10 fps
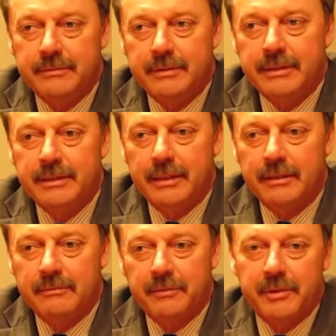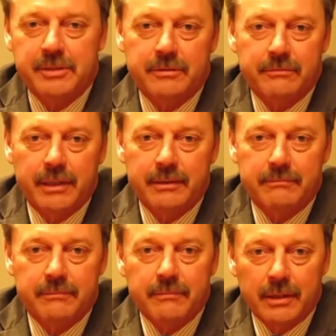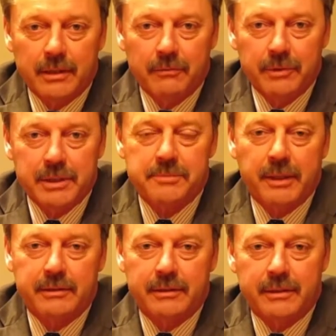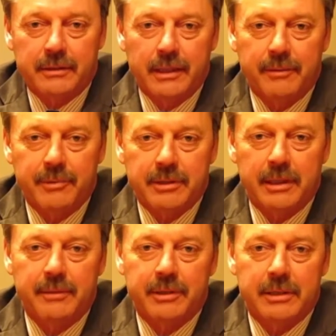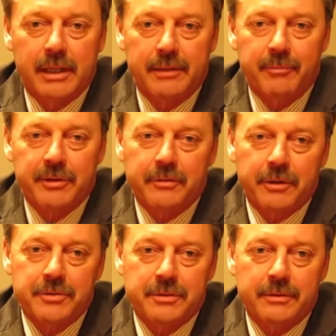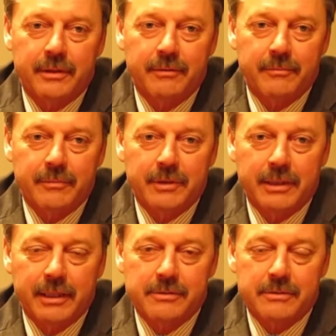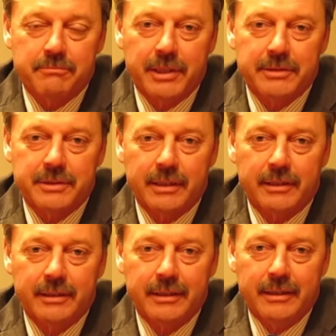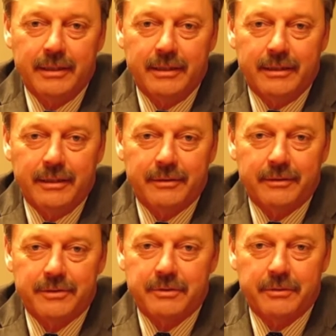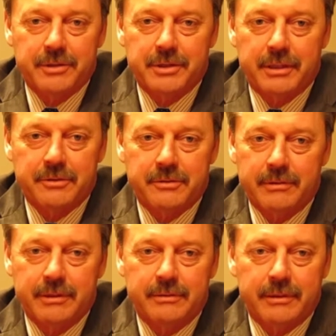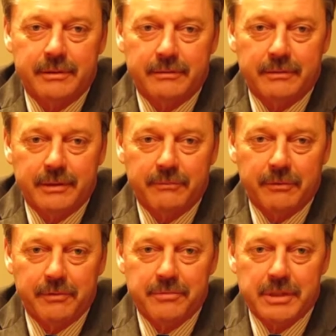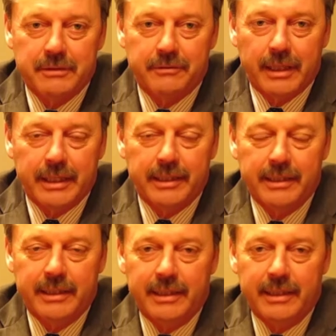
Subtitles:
The cremation rate, we expect it to climb and climb and climb, of course, and that's based on the stories on the street and what we've seen already.